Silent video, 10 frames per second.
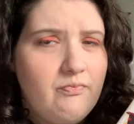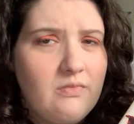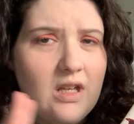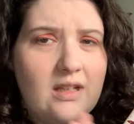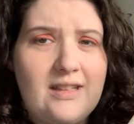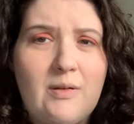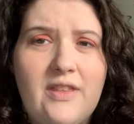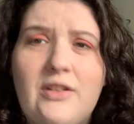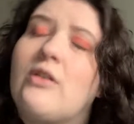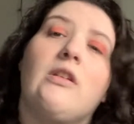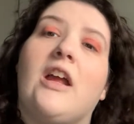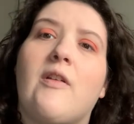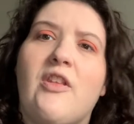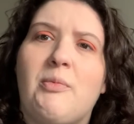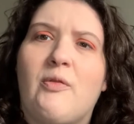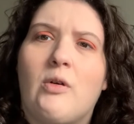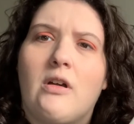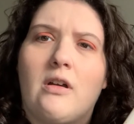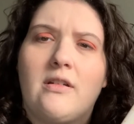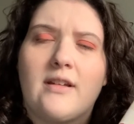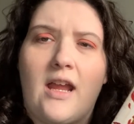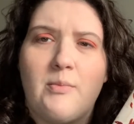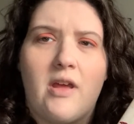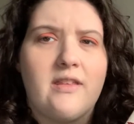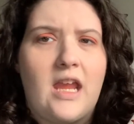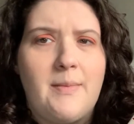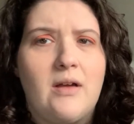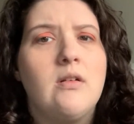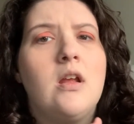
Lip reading: because I read this before Sky and Breath came out.